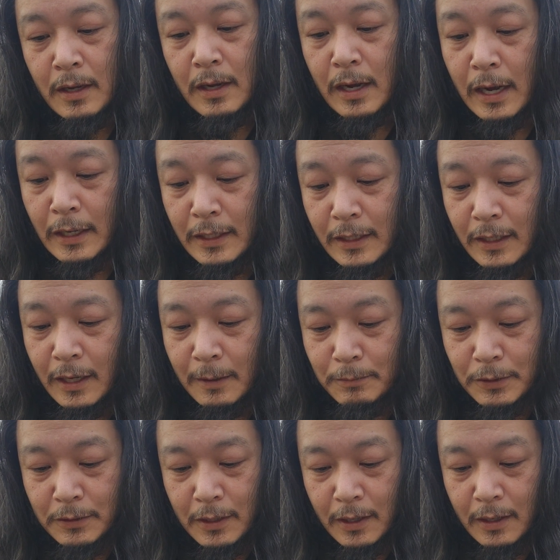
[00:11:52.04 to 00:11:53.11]
I did have
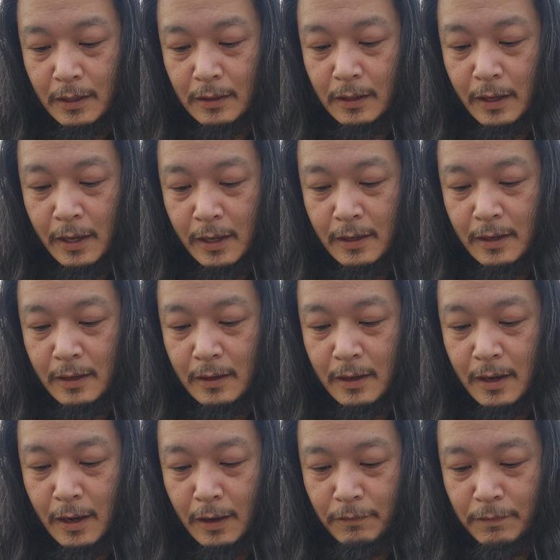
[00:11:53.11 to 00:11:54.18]
to get
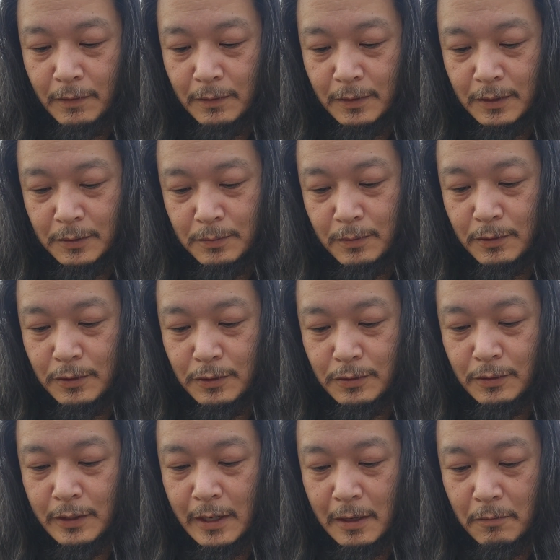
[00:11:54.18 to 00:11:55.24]
8.5 on this one.
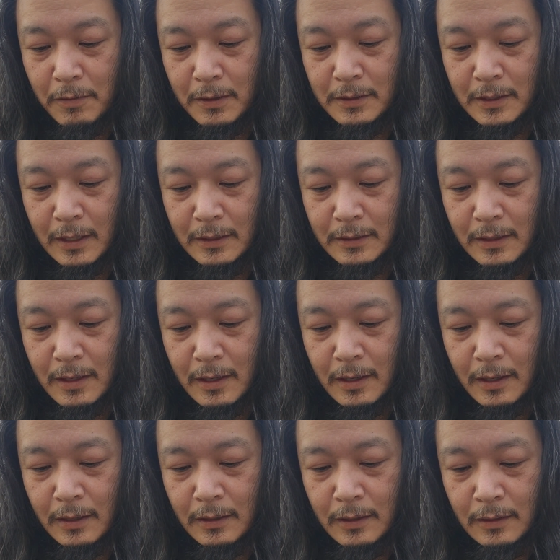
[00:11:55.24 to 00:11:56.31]
Usually I wear size
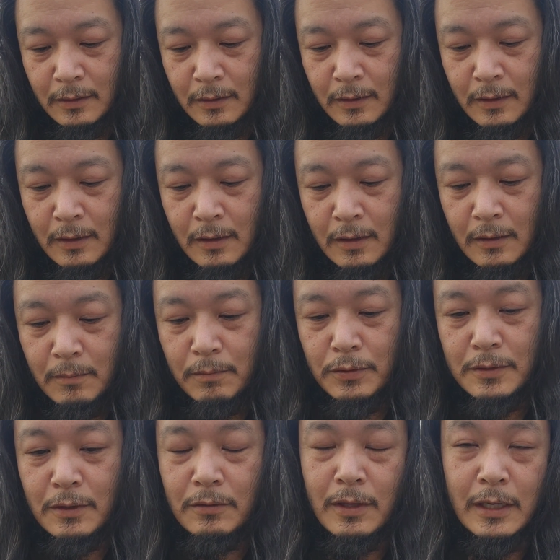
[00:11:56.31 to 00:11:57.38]
9.
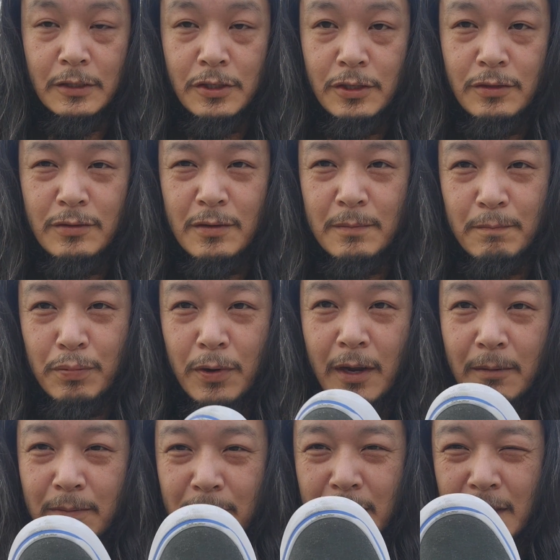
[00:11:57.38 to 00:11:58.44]
So like shoes are
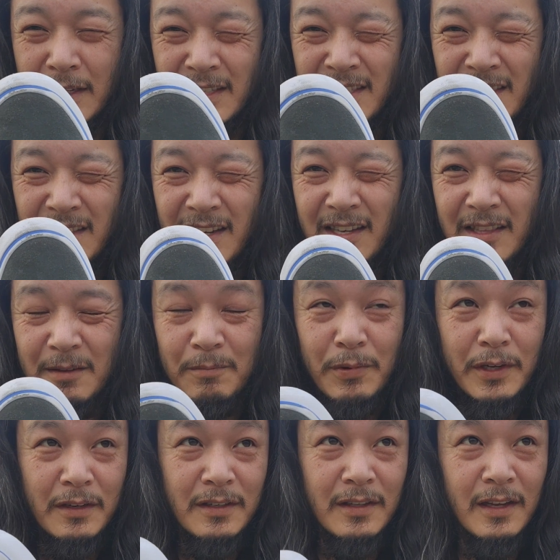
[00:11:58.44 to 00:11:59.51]
probably like slightly
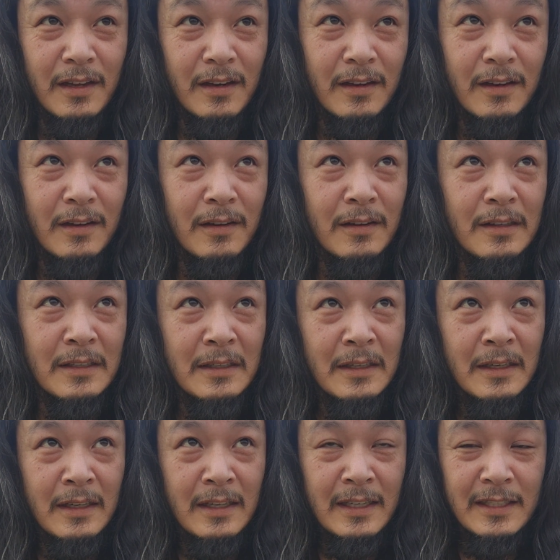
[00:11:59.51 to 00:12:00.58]
bigger than
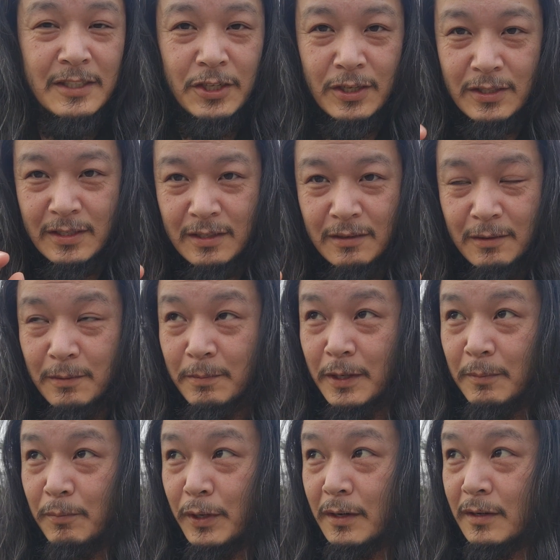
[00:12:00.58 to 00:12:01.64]
just a little
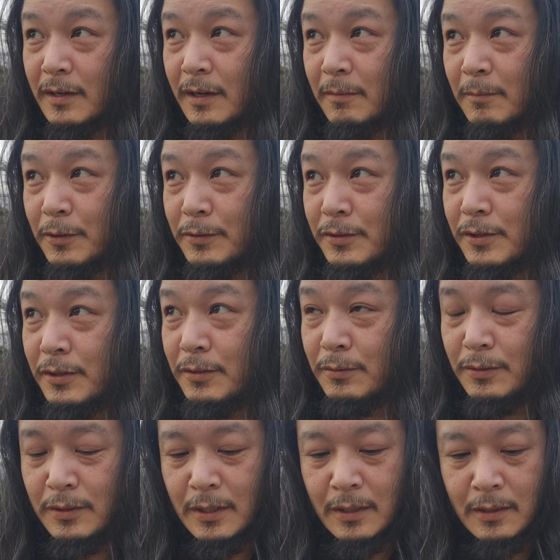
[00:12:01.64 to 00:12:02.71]
bit bigger than most
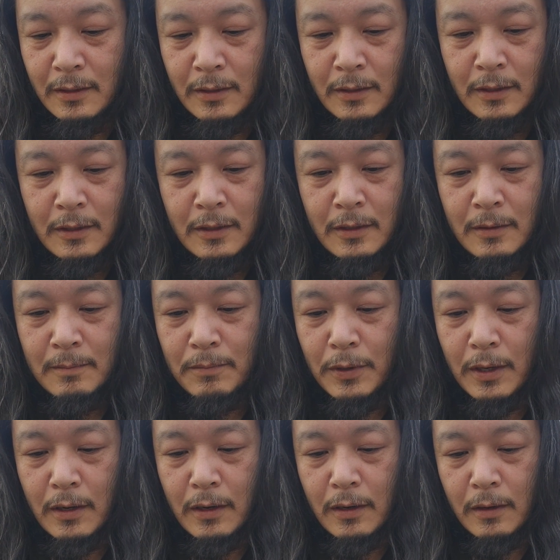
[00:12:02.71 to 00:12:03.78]
shoes.
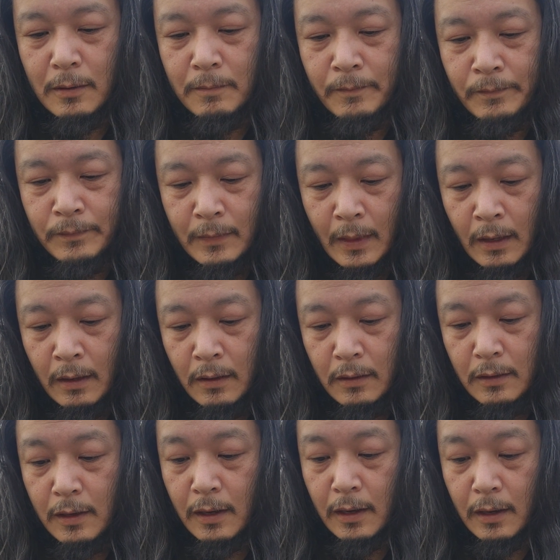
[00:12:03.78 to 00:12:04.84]
But
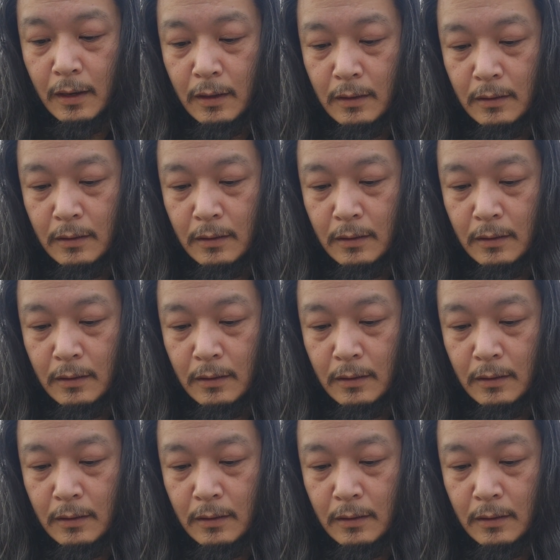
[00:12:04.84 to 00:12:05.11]
yeah.